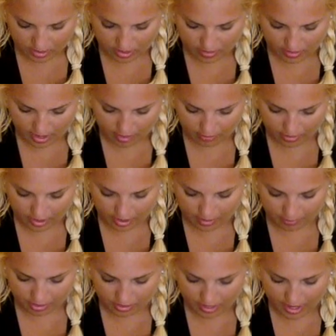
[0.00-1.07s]
And
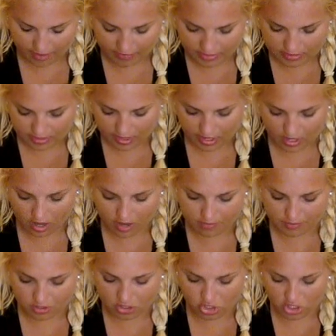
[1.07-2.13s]
I'm going to have it so that it
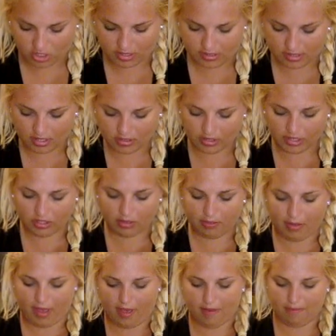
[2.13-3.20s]
comes just a little
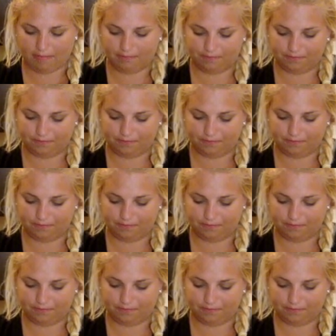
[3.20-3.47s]
bit.